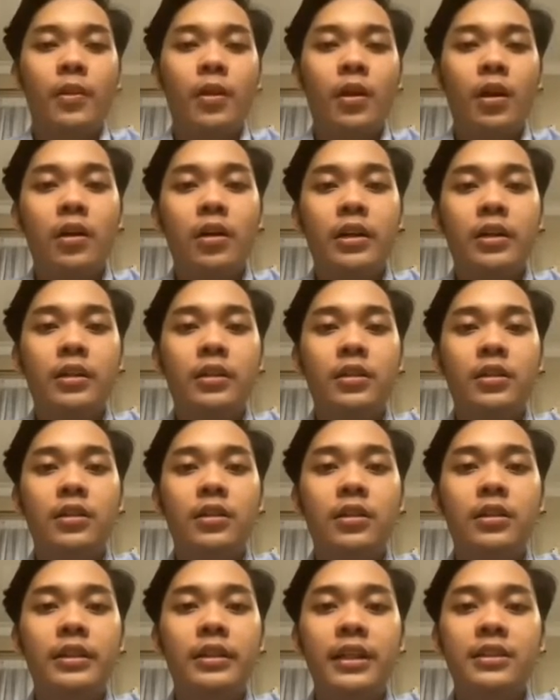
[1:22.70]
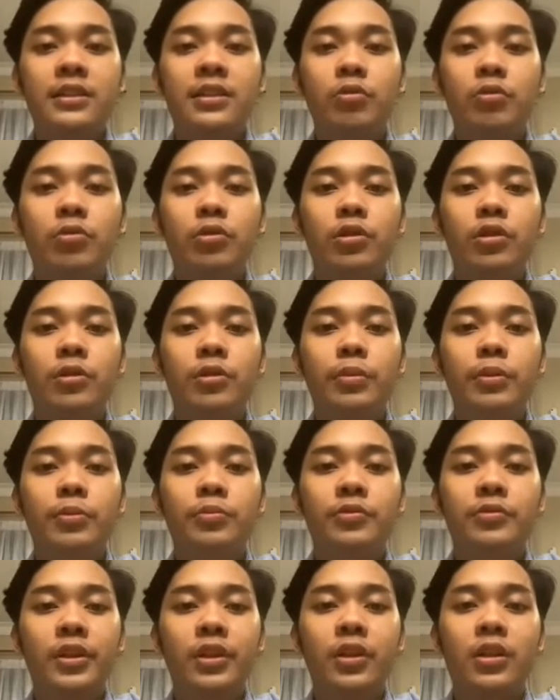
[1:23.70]
Okay, next I will be
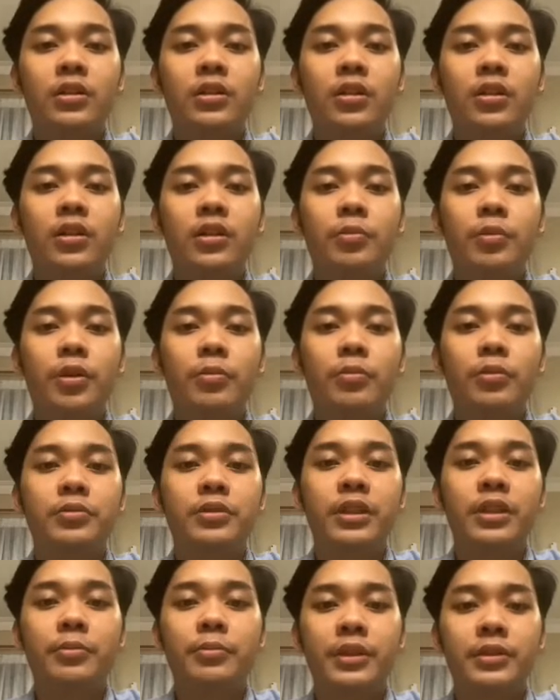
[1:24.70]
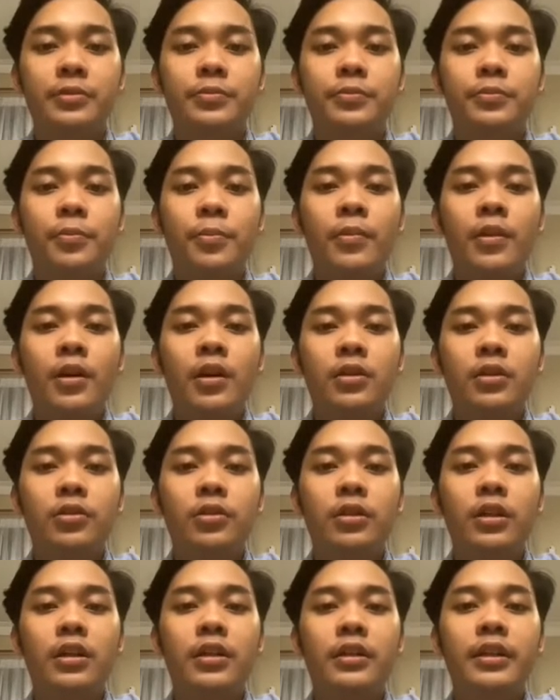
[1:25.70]
moving on the problem statement. So
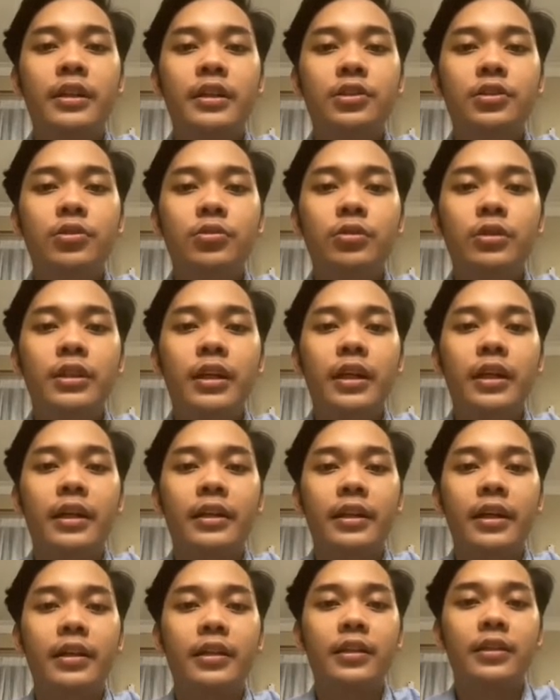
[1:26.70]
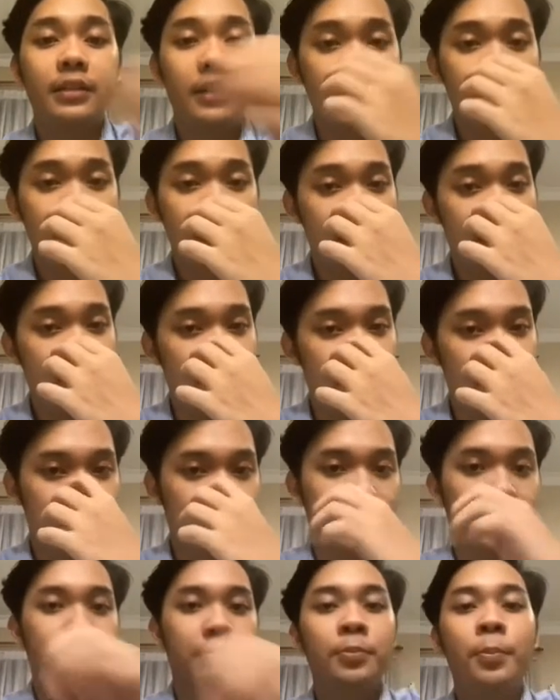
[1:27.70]
there is no denying that the industry
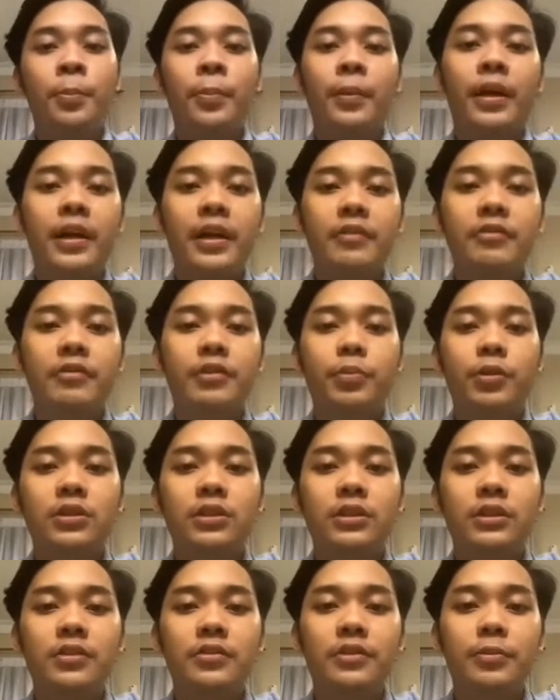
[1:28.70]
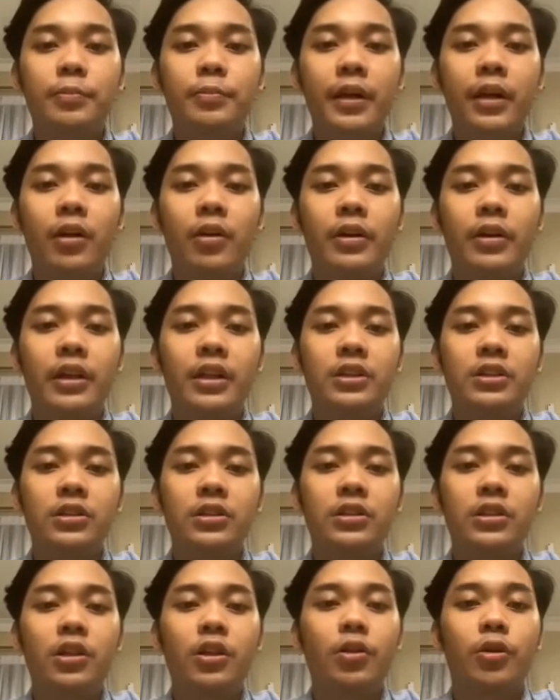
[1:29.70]
sector can have a positive impact on the
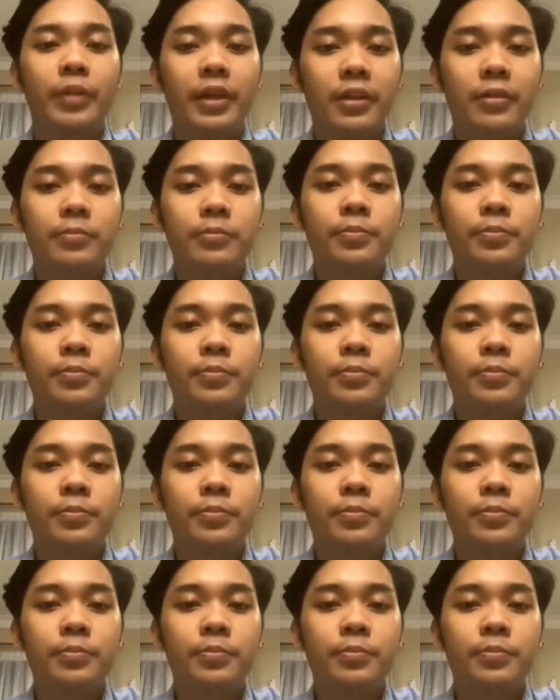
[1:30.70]
national economy.